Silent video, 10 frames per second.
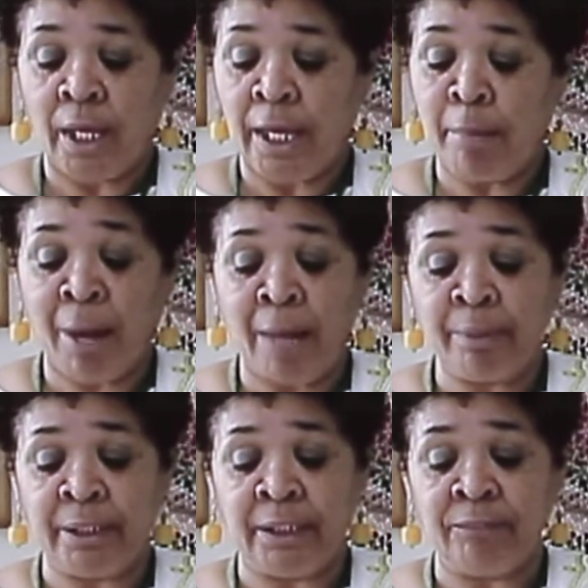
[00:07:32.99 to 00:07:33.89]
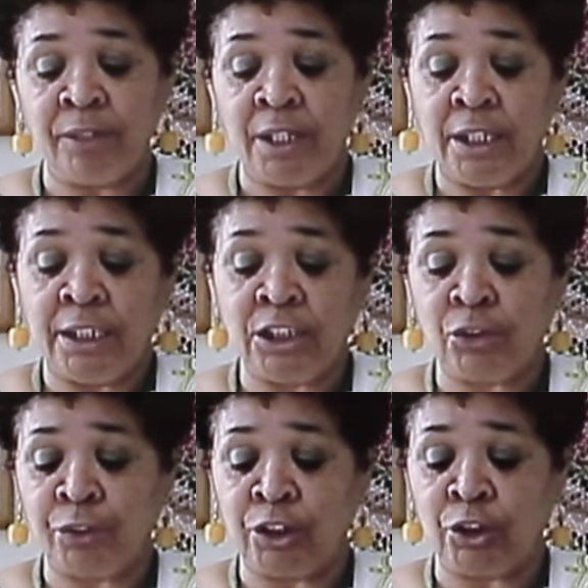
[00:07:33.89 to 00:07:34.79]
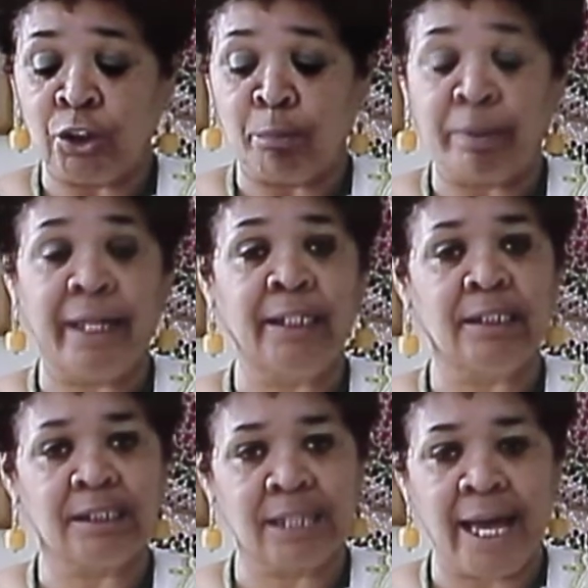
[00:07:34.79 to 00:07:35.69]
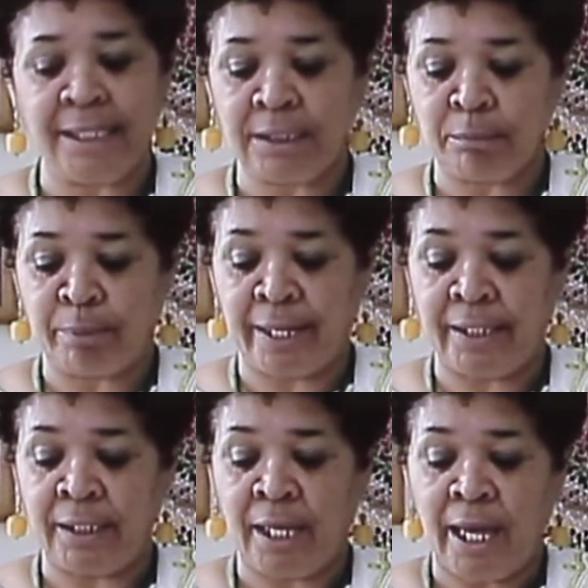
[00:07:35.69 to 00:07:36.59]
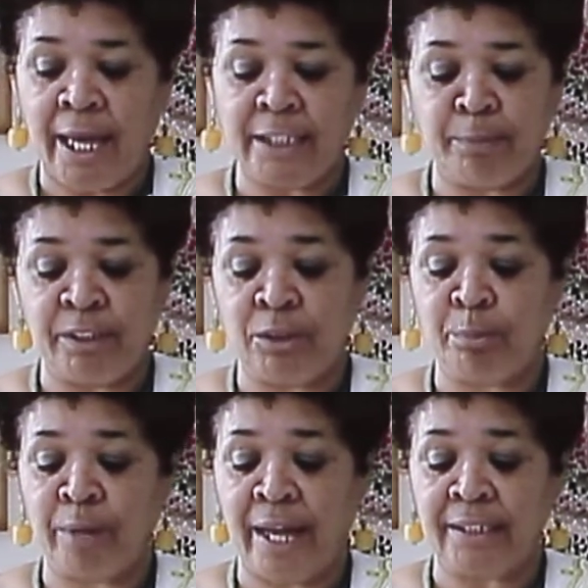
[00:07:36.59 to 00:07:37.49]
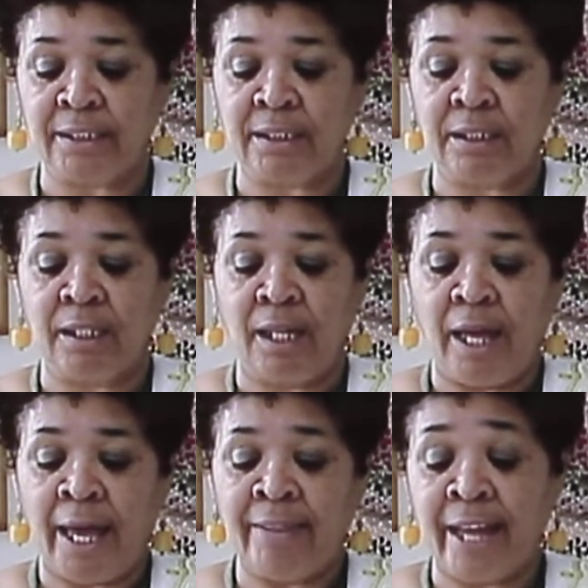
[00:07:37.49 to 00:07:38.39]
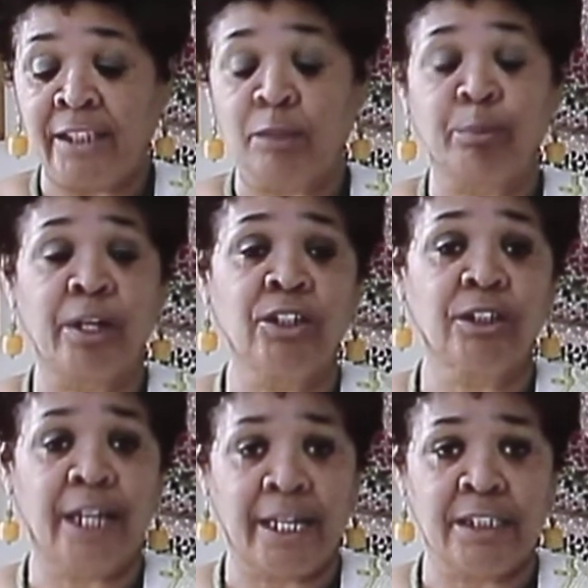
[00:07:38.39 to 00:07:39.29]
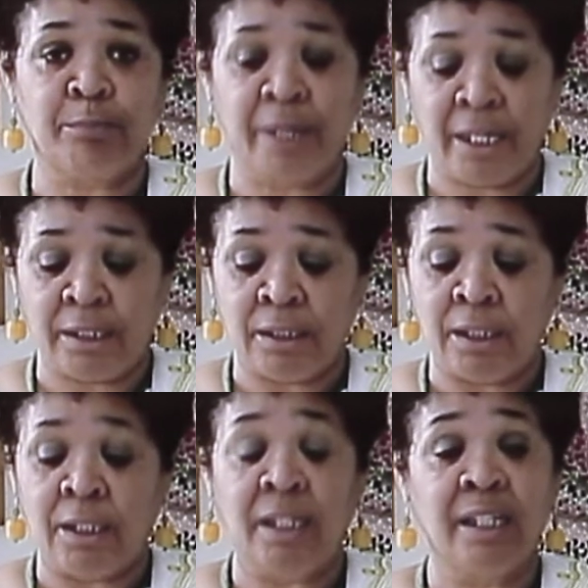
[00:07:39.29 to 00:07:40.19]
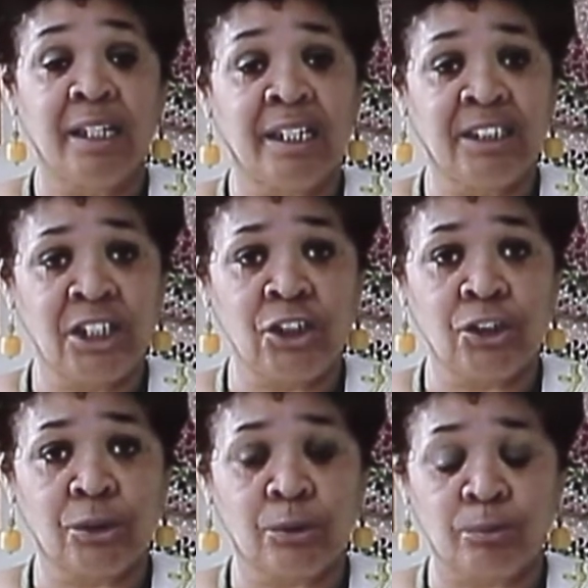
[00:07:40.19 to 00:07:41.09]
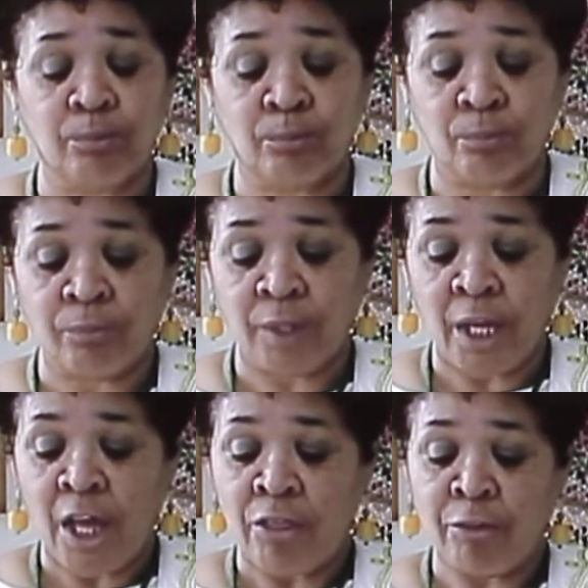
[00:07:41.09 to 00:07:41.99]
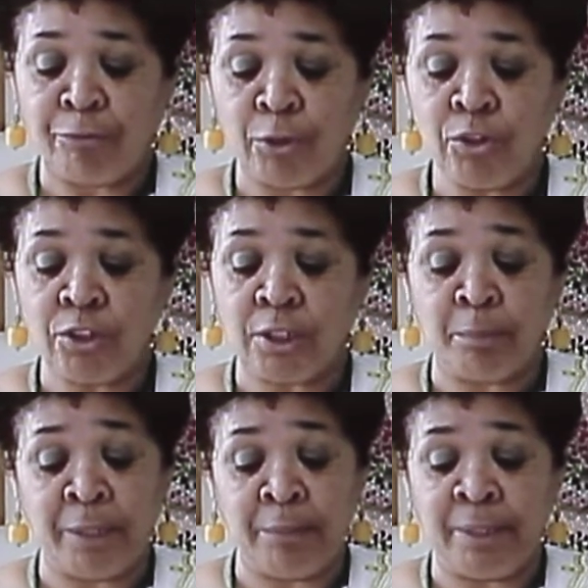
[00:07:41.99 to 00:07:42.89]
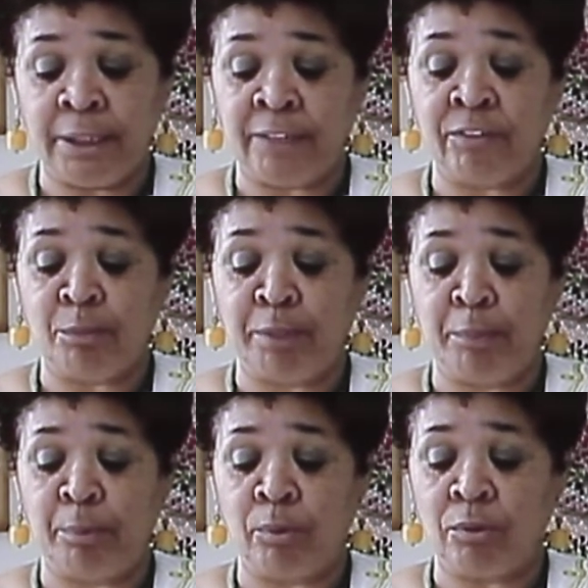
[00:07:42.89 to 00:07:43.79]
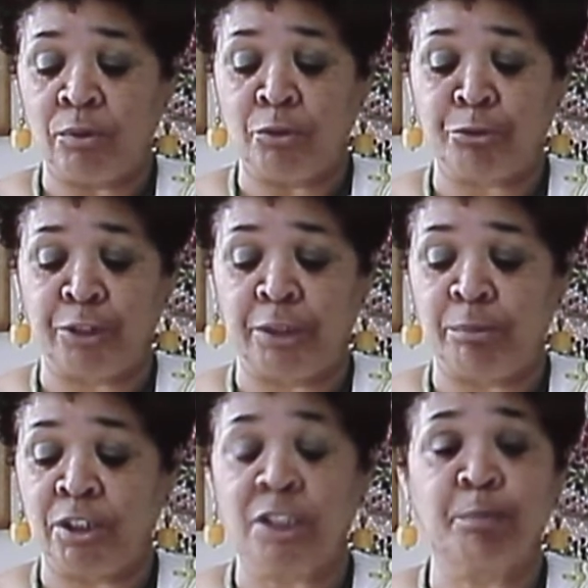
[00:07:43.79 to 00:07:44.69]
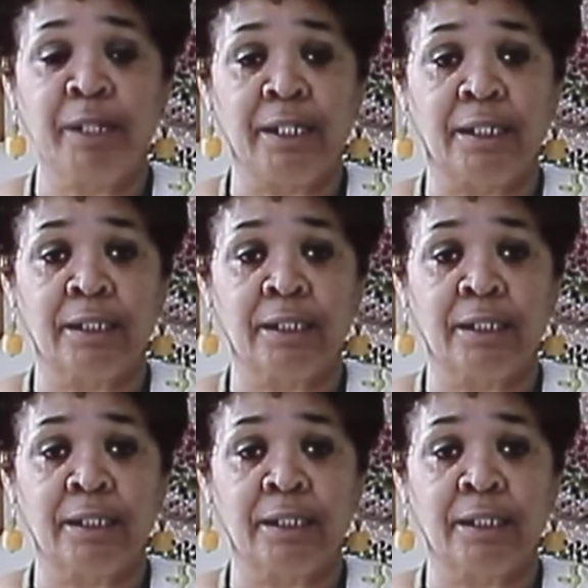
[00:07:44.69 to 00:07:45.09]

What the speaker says: In my belief, this original complaint and this last complaint has been suppressed, and that suppression has been intentional. The First Amendment gives the people the freedom to speak,